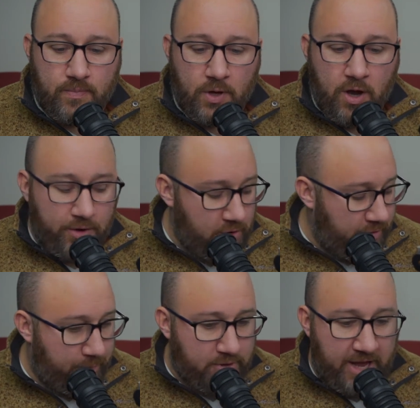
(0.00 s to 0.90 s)
under
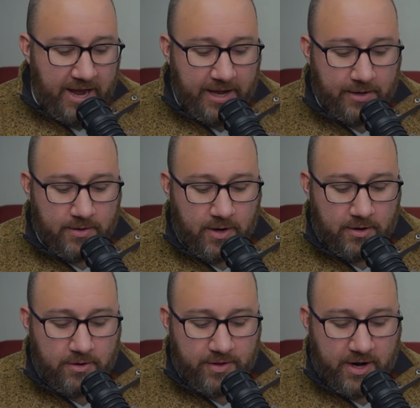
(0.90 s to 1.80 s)
the plan,
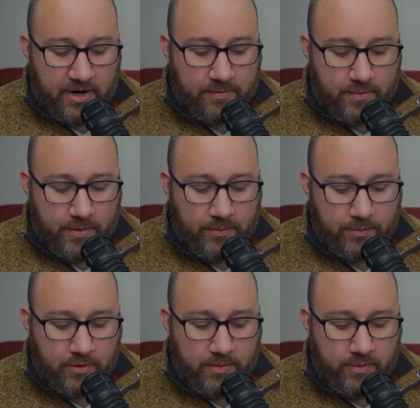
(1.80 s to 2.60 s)
under the kind of